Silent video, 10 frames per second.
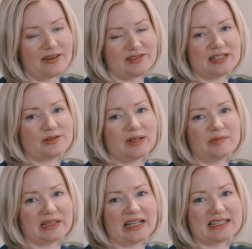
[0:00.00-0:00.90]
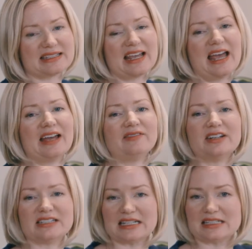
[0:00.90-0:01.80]
of dental implants and
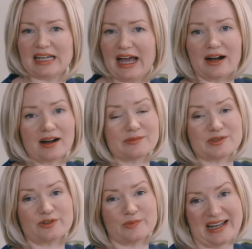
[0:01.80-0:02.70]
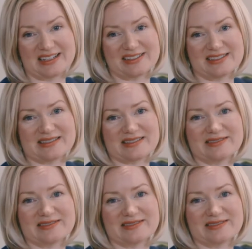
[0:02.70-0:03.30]
fantastic outcomes for patients.